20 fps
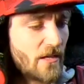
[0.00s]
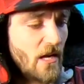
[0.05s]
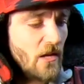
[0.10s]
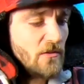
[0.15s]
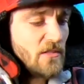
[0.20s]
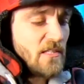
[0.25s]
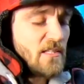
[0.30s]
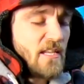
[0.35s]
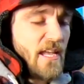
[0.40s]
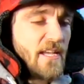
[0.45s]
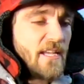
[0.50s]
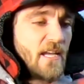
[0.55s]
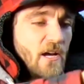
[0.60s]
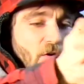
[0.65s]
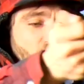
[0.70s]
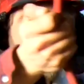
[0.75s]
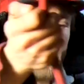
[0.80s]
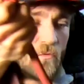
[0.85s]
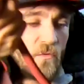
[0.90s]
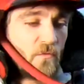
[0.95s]
I'll just take
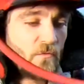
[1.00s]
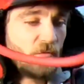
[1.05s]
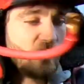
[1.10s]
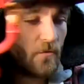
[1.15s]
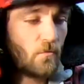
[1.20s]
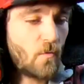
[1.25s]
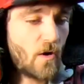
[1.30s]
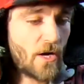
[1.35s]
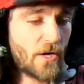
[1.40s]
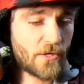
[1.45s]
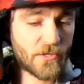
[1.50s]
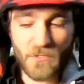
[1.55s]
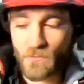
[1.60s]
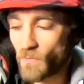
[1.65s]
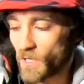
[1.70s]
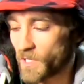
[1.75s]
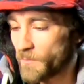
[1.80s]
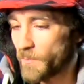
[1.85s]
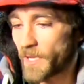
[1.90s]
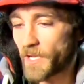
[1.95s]
out the wires
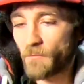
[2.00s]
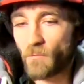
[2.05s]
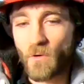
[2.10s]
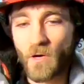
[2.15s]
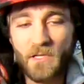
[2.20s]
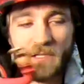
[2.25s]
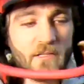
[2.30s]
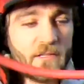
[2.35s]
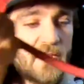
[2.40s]
one by one.